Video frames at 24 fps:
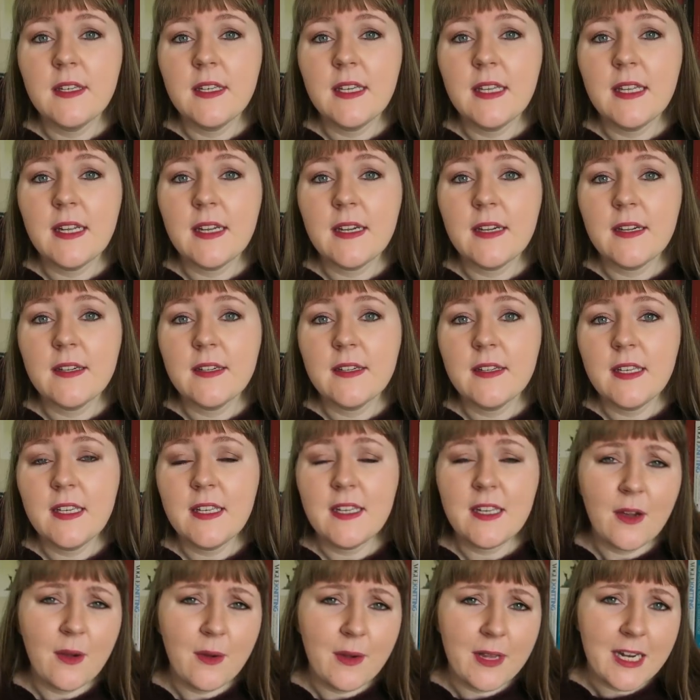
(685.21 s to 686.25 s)
you know
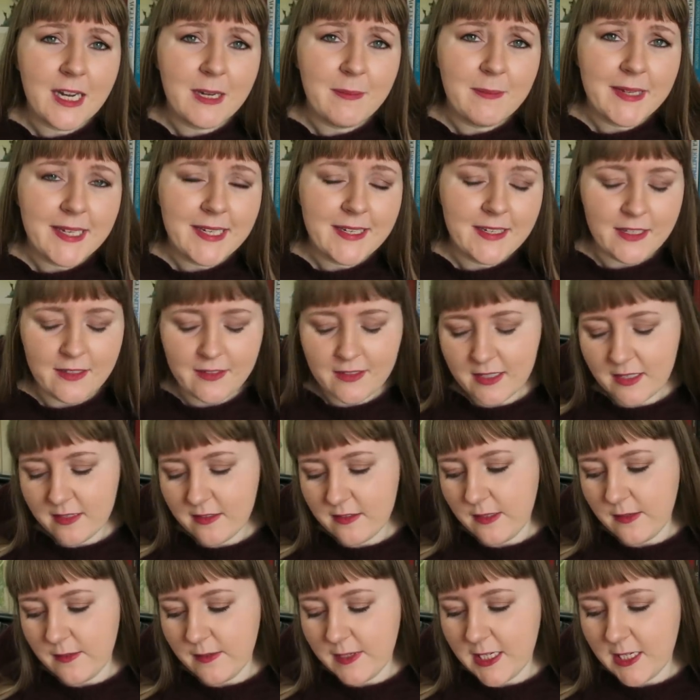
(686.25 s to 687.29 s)
what I mean. You
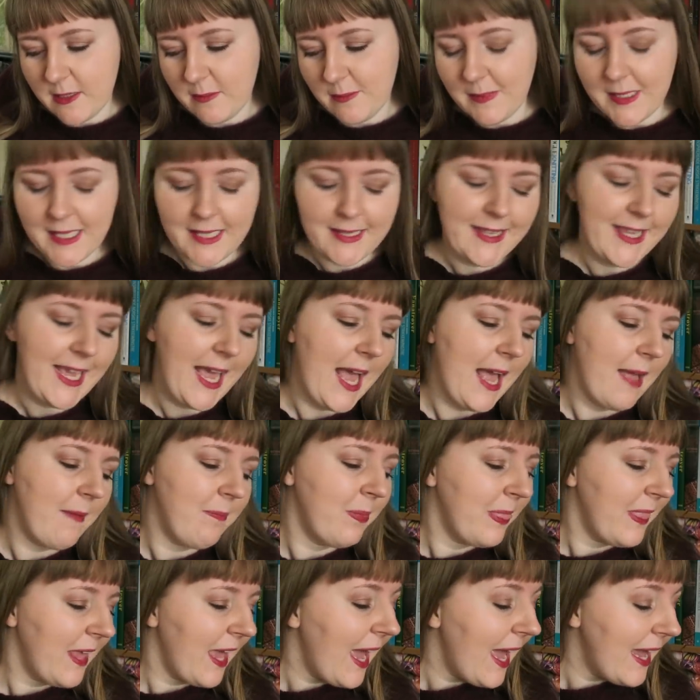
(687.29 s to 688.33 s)
guys know what I mean,
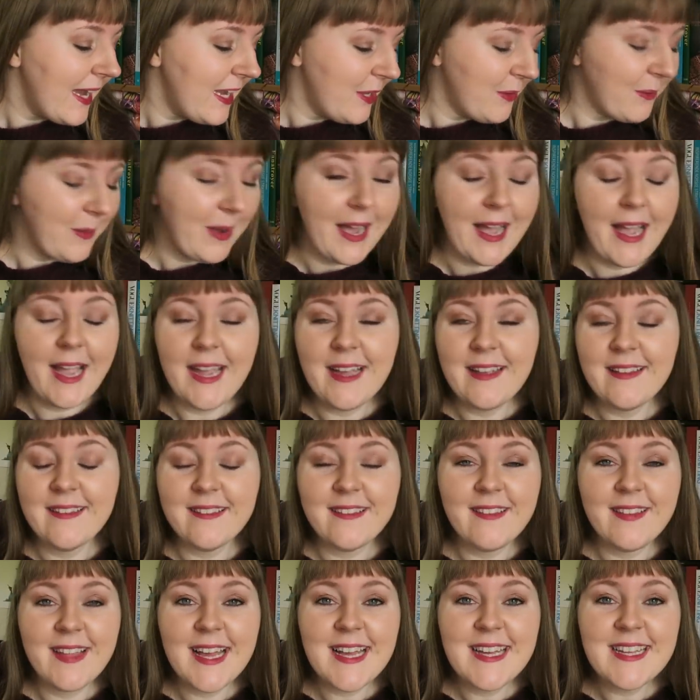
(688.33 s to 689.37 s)
yeah. Anyway,
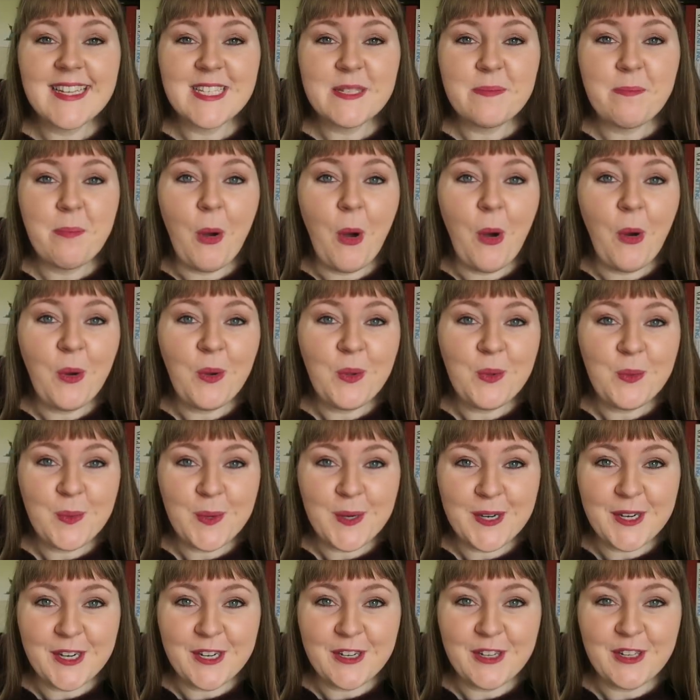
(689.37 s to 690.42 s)
so that is Paul
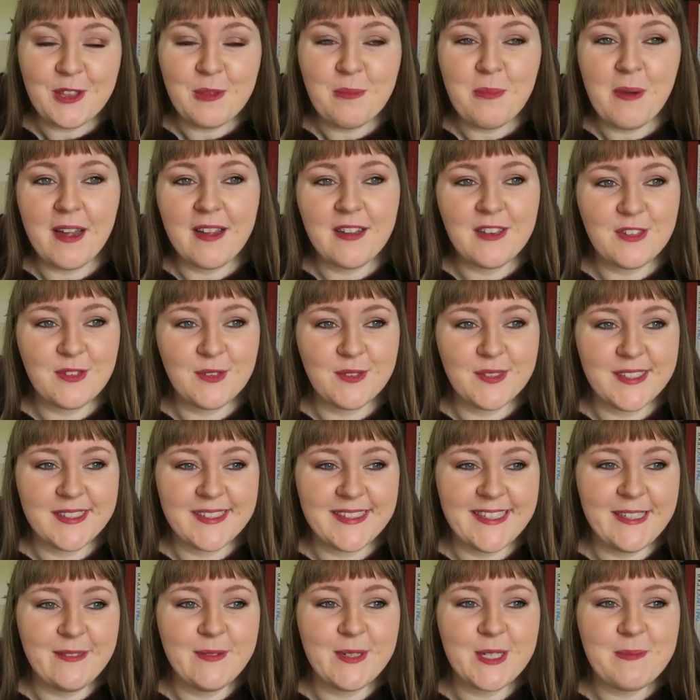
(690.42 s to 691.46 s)
Worth by Isolde
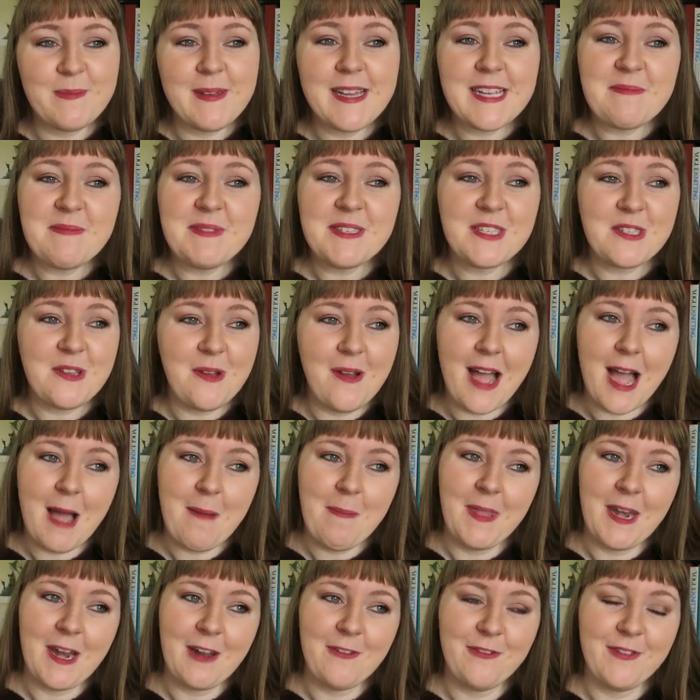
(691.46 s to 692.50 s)
Teague, which makes me so
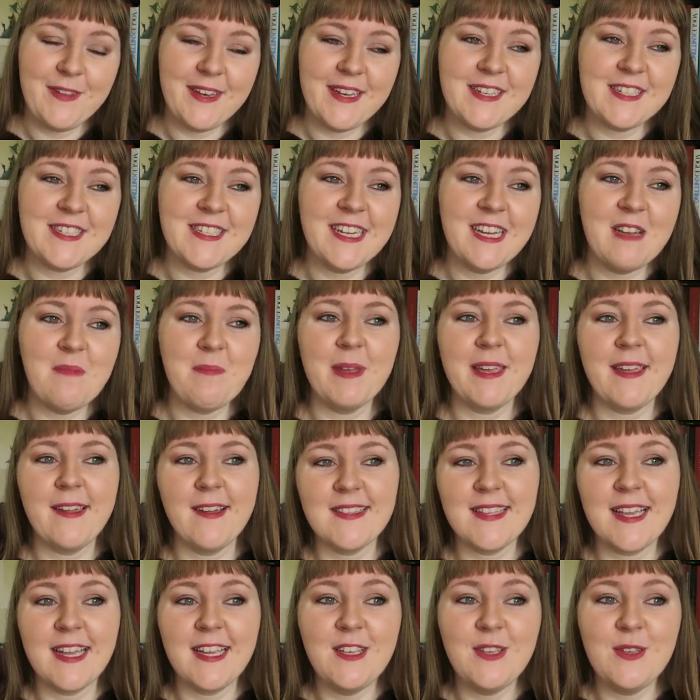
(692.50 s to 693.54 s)
happy that I finished it,
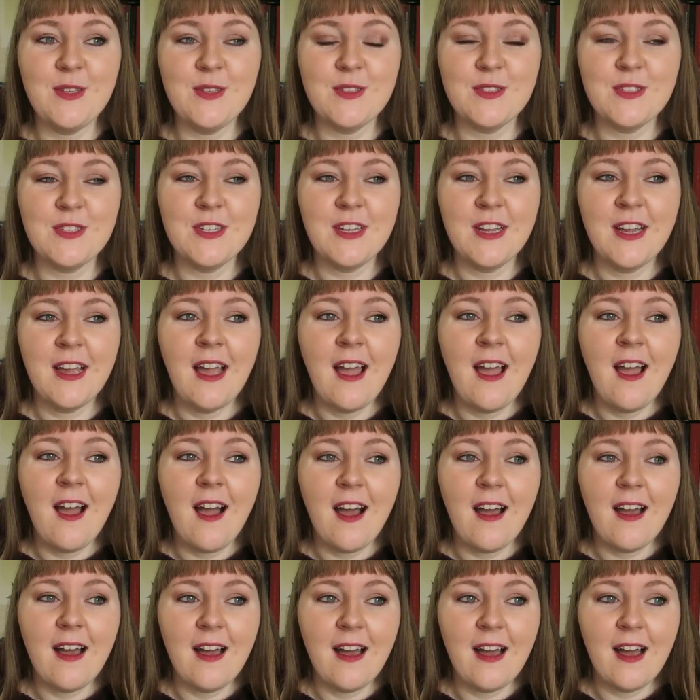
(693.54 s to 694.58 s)
because I used,
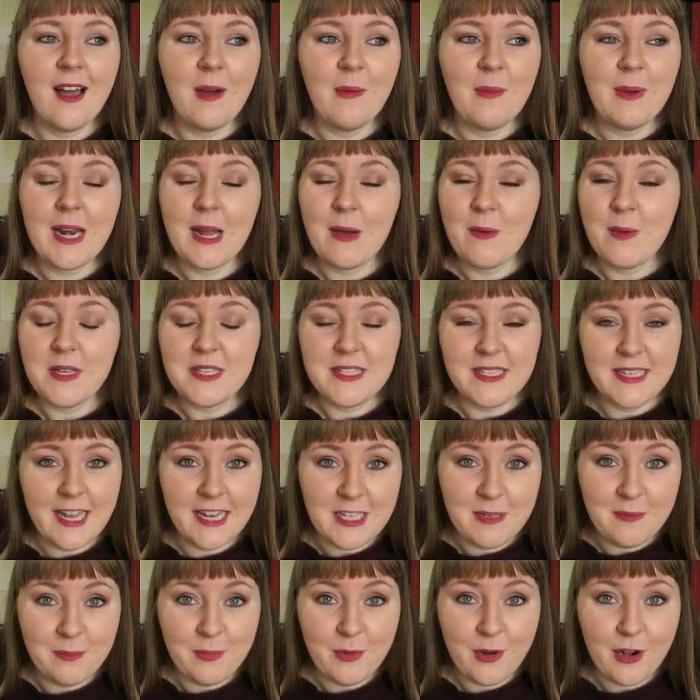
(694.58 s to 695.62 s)
when I was in
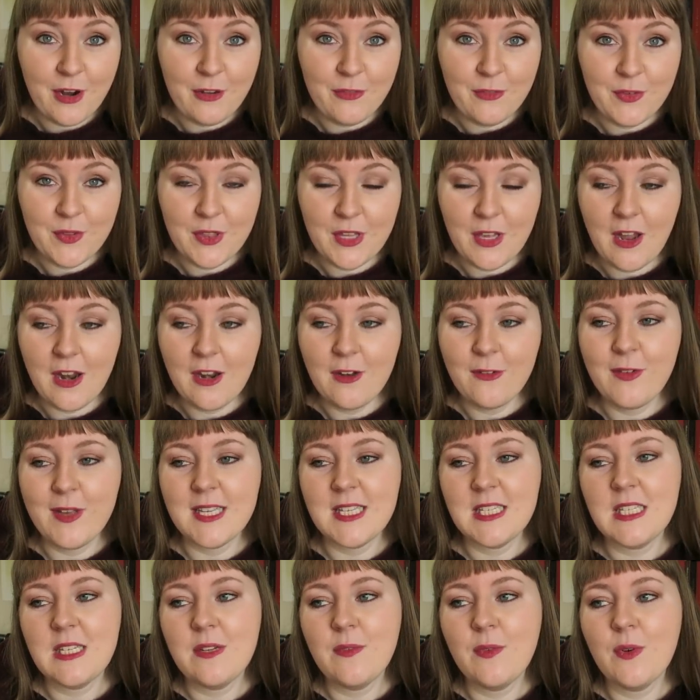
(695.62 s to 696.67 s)
Edinburgh for the Yarn
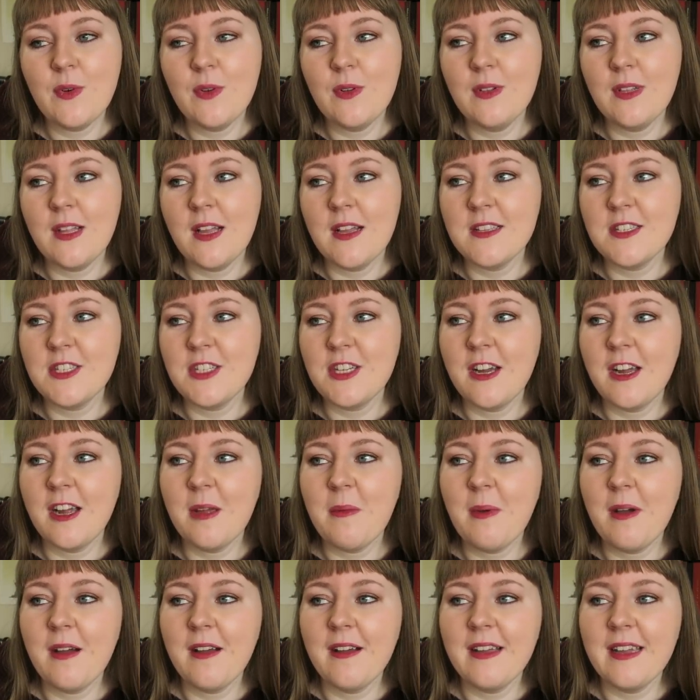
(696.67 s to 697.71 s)
Festival last
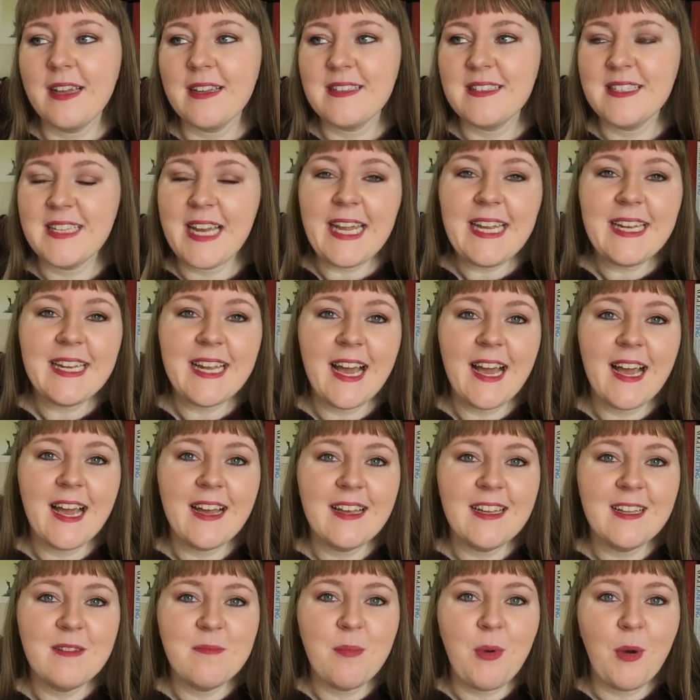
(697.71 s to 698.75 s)
time, I stayed
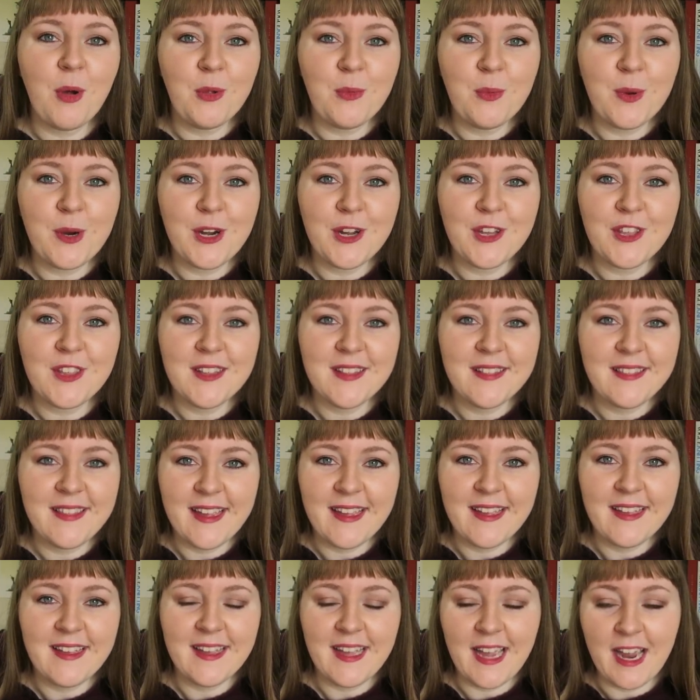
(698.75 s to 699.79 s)
in Paul Worth, in
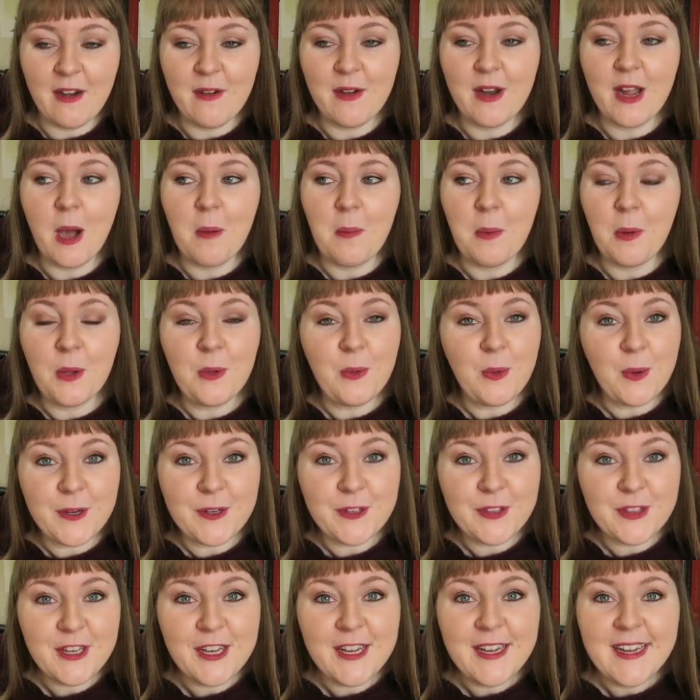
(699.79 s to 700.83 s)
the area of Paul
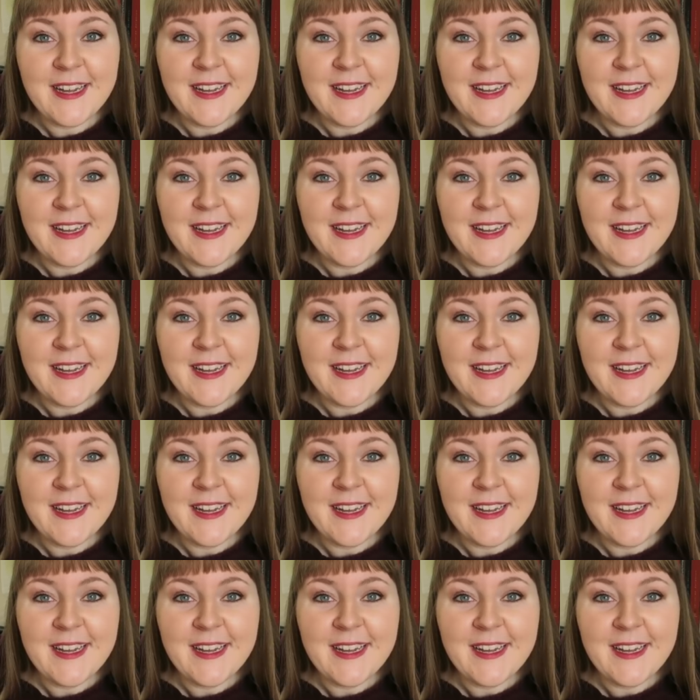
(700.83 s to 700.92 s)
Worth.